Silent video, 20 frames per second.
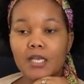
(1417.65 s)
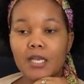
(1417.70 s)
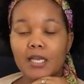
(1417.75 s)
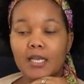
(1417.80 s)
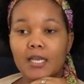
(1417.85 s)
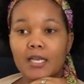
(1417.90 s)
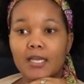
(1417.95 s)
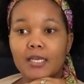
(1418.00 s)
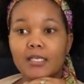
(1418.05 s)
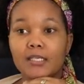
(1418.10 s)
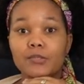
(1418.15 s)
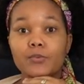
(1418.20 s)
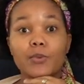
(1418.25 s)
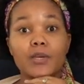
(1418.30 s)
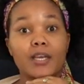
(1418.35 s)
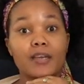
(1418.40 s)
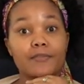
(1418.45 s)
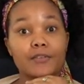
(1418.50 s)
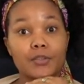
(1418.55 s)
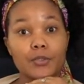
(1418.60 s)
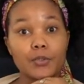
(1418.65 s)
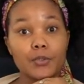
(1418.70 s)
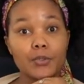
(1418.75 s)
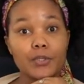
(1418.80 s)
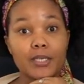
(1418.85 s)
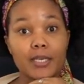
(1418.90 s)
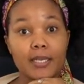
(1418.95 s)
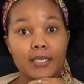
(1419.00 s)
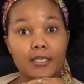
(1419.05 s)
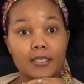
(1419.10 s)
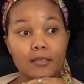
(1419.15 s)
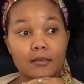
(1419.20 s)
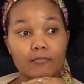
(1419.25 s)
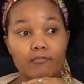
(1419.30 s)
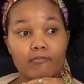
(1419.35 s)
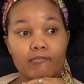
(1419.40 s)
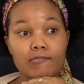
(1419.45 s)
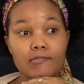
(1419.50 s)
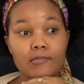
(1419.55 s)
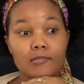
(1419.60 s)
And we have a new nanny.
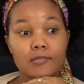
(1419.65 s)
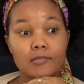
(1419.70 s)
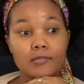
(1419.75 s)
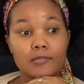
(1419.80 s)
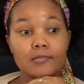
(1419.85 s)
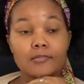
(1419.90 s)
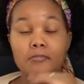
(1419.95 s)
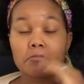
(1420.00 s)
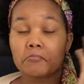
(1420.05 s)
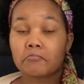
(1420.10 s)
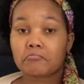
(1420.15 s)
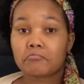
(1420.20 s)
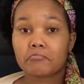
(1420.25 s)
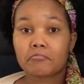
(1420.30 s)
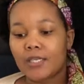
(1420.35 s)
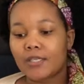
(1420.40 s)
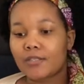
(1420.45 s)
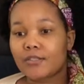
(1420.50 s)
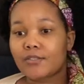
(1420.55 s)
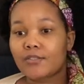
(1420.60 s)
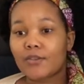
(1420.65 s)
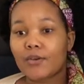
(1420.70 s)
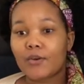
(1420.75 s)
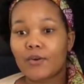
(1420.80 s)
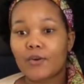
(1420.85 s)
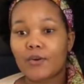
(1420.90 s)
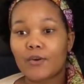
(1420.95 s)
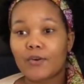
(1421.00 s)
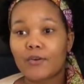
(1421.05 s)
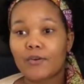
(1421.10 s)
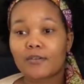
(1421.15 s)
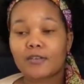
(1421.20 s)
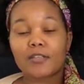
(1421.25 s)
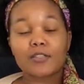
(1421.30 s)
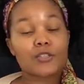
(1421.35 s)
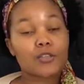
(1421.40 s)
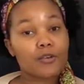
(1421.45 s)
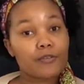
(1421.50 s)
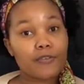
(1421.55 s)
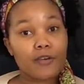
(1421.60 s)
So
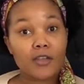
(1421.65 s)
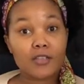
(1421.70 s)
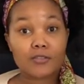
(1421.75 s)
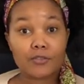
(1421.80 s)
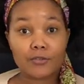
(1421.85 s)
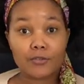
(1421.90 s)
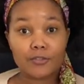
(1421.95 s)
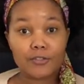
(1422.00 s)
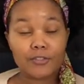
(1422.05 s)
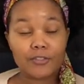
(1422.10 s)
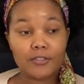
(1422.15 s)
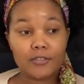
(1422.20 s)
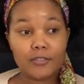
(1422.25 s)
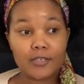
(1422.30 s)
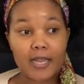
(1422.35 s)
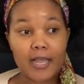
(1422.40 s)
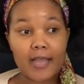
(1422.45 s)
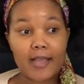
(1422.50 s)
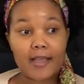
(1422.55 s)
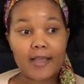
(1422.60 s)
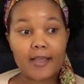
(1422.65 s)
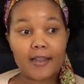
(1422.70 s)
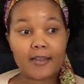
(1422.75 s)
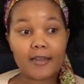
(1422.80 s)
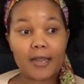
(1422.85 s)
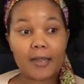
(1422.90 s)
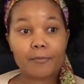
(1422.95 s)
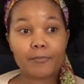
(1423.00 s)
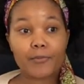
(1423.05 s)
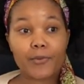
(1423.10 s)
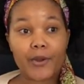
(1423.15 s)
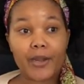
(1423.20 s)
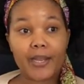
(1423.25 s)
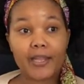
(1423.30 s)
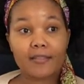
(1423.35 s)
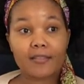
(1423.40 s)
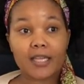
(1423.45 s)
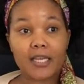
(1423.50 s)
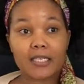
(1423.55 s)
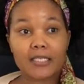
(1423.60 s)
far so good. And I'm
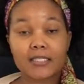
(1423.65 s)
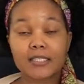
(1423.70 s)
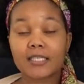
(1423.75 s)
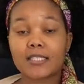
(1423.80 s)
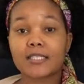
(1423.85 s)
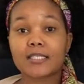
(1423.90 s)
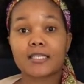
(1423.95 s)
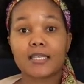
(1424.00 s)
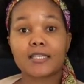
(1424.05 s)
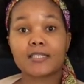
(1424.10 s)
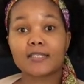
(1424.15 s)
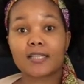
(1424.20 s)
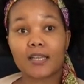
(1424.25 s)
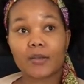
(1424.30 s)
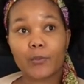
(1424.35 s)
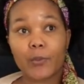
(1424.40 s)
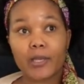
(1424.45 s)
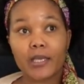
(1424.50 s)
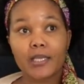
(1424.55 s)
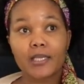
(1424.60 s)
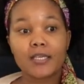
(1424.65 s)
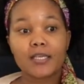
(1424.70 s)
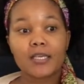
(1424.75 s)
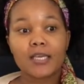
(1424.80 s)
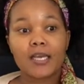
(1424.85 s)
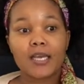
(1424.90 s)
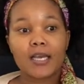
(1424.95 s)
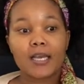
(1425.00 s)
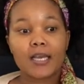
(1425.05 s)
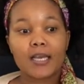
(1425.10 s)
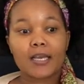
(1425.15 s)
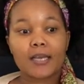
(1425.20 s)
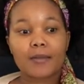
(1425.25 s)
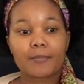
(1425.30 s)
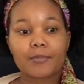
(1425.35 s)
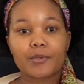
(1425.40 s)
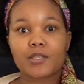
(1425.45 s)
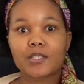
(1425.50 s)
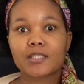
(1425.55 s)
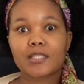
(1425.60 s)
praying that it stays that way.
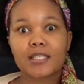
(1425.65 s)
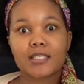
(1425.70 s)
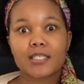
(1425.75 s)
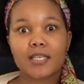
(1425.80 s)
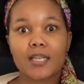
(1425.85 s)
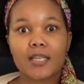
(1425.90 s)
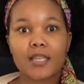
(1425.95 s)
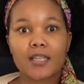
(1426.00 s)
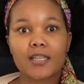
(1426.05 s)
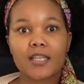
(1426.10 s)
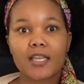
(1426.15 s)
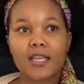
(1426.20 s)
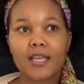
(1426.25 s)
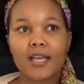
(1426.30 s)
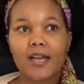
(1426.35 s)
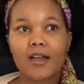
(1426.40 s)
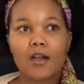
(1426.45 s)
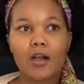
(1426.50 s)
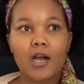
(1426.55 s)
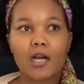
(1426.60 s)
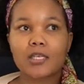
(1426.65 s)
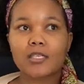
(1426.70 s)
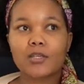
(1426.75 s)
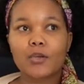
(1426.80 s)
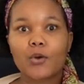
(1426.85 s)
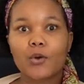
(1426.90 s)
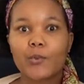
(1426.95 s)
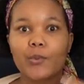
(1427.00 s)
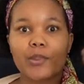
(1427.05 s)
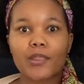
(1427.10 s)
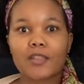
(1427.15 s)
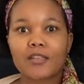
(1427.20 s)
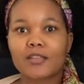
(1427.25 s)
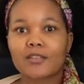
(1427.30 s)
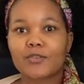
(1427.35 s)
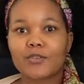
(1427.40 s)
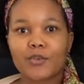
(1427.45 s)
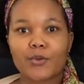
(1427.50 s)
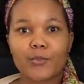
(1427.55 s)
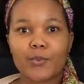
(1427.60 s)
Because that's another thing. I can't go with it,
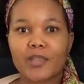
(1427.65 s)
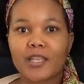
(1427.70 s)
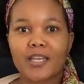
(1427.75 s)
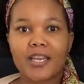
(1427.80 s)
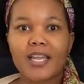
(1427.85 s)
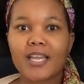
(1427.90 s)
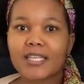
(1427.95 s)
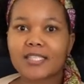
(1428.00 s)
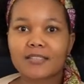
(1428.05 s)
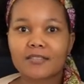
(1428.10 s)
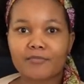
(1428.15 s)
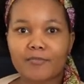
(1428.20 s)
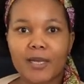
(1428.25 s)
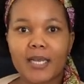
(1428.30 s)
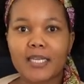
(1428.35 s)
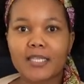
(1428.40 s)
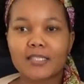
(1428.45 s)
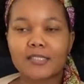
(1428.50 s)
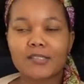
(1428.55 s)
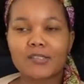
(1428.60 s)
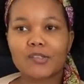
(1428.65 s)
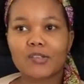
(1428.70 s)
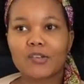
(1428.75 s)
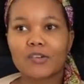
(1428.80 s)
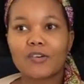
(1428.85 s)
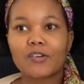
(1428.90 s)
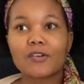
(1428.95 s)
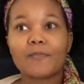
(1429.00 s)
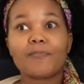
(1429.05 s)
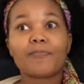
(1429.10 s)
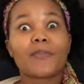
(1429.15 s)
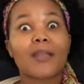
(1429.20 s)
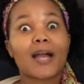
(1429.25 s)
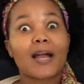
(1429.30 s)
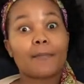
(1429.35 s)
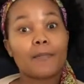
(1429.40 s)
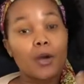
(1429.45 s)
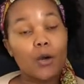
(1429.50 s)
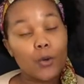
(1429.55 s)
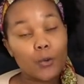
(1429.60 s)
you know, with a negative mind. So
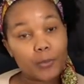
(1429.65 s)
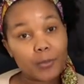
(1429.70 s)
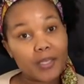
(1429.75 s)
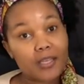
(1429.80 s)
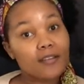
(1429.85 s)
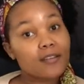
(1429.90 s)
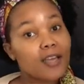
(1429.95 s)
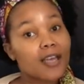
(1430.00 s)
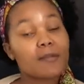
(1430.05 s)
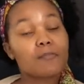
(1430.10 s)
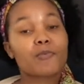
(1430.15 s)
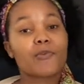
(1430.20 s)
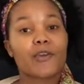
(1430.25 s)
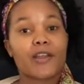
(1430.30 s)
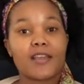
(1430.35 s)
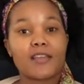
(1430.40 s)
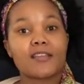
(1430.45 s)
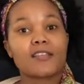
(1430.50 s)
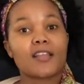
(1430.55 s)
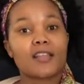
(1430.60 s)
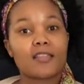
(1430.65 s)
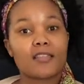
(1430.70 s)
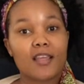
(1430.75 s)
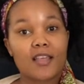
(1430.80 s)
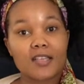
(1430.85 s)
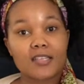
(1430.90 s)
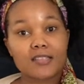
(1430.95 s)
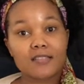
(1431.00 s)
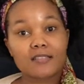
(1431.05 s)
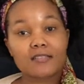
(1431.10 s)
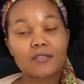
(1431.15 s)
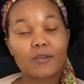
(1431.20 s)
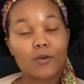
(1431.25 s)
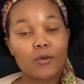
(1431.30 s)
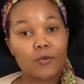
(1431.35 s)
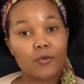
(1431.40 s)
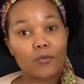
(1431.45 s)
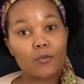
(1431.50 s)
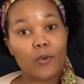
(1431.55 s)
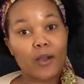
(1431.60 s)
I'm hoping and praying that things
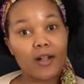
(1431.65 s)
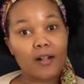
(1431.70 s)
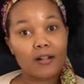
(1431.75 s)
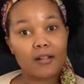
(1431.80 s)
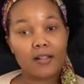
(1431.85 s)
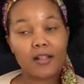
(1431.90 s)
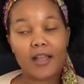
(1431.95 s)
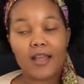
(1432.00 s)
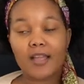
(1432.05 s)
go well.